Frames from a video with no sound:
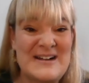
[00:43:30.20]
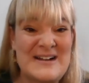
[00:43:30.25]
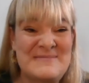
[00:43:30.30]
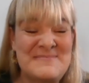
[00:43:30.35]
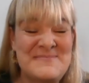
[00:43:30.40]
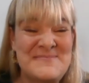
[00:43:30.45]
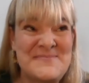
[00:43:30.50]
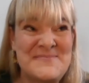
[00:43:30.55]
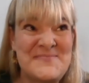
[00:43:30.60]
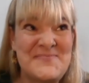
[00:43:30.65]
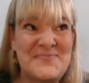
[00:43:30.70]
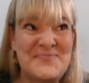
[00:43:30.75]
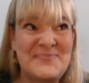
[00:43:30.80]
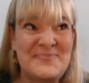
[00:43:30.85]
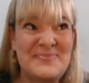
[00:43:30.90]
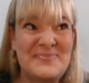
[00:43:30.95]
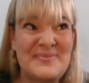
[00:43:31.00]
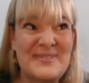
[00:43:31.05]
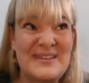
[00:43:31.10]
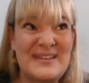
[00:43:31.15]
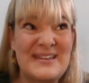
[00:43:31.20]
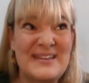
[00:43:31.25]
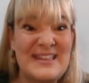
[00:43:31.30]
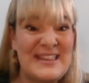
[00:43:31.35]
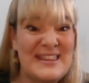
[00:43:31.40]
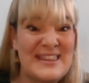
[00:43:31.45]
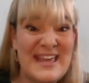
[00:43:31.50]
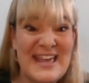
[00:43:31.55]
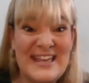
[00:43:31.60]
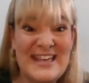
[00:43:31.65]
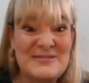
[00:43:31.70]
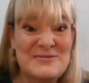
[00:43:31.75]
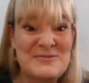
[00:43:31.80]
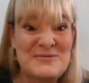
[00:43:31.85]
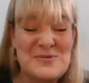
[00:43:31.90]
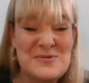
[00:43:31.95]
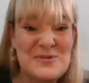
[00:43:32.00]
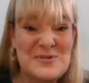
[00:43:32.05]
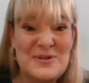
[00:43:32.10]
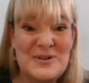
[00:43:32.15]

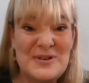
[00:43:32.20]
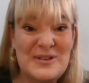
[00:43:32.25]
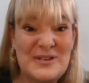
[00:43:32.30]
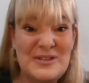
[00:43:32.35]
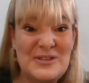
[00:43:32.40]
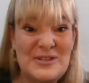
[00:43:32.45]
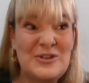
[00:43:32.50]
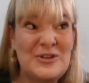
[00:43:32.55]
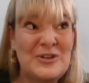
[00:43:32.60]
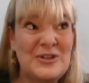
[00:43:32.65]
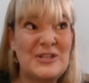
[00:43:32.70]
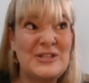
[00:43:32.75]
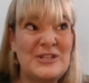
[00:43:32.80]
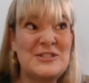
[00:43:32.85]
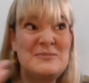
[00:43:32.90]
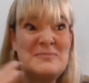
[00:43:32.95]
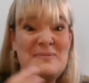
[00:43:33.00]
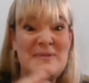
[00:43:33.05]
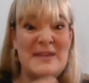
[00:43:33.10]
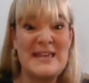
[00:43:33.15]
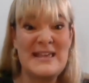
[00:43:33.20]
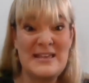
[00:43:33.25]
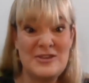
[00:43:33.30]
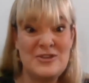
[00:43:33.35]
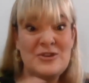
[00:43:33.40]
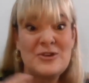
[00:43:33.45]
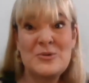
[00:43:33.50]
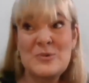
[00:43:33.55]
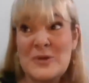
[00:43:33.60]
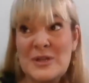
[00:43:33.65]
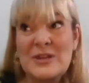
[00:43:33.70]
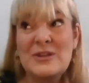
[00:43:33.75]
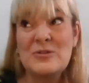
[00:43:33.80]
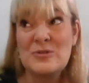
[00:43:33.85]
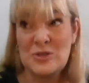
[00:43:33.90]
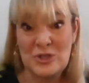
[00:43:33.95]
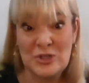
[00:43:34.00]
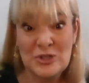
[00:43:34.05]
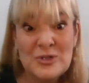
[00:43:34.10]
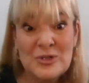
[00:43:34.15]
then you're with
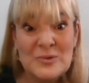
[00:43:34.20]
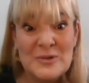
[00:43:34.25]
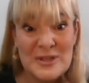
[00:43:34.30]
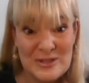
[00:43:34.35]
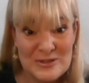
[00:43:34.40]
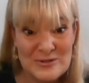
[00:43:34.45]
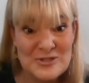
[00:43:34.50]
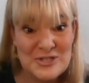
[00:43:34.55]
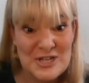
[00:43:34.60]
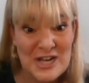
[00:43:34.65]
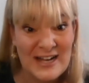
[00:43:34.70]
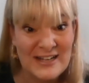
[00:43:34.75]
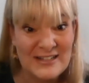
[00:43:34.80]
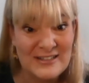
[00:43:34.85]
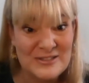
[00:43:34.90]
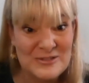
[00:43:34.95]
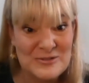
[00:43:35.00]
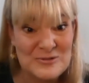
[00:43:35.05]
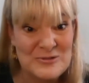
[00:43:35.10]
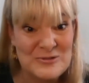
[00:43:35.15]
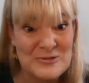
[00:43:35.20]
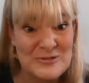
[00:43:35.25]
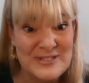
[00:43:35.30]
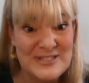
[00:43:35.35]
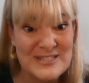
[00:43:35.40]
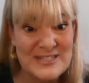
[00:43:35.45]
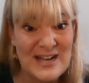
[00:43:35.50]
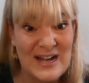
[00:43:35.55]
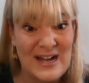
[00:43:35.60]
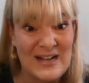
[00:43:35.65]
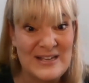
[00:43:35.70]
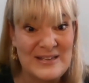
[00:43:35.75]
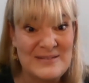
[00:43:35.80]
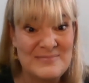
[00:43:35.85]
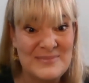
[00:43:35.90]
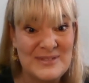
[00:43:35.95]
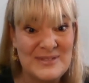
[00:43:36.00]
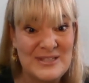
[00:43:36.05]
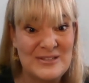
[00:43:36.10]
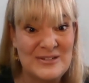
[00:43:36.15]
your child all the
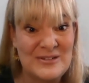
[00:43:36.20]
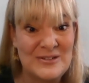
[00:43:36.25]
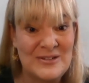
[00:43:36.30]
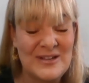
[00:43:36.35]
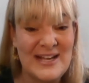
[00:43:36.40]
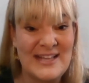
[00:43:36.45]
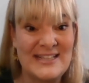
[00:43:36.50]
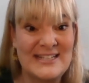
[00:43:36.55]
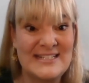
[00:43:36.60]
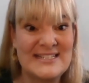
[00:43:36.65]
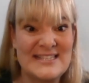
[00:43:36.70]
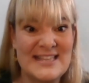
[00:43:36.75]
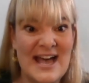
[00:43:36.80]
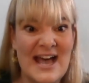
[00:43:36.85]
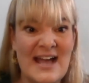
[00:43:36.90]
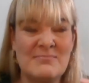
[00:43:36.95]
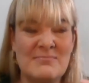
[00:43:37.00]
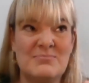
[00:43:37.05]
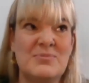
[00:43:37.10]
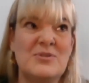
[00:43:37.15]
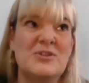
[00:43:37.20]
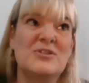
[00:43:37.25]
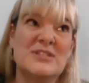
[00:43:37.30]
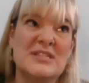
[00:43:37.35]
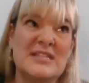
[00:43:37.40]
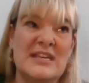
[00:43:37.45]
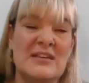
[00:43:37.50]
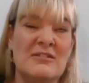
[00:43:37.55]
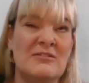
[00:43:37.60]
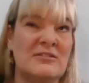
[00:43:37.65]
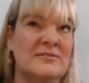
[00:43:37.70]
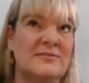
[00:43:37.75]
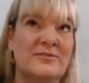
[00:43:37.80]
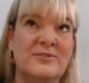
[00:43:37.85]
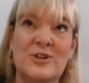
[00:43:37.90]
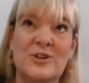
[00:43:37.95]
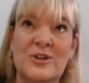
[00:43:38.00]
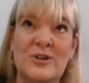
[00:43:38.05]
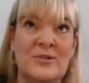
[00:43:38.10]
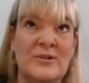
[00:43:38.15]
time, you know, and it's that beauty
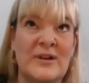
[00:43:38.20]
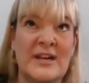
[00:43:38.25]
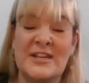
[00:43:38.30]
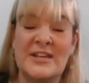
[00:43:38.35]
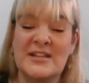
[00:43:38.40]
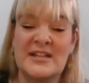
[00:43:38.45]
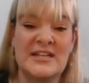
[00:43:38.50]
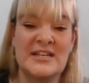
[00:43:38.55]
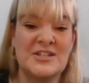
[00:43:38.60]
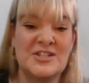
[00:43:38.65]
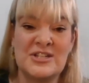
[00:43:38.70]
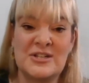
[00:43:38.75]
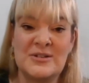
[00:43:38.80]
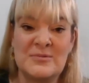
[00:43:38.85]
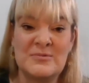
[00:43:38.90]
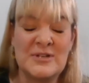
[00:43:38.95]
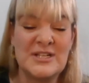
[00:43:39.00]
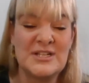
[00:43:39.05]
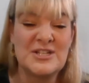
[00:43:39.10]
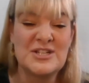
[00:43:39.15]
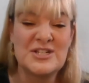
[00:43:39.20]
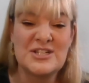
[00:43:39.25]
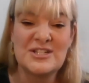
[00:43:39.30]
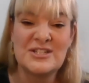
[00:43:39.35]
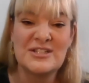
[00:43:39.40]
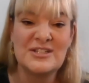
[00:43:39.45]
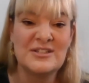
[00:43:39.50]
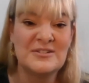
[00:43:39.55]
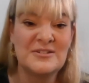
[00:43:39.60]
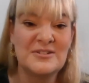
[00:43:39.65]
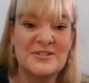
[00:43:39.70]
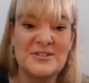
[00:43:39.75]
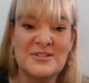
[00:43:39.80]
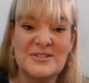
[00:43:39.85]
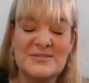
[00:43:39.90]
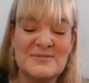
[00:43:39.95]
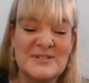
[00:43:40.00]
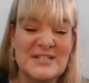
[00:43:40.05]
of co-regulation, which, you know,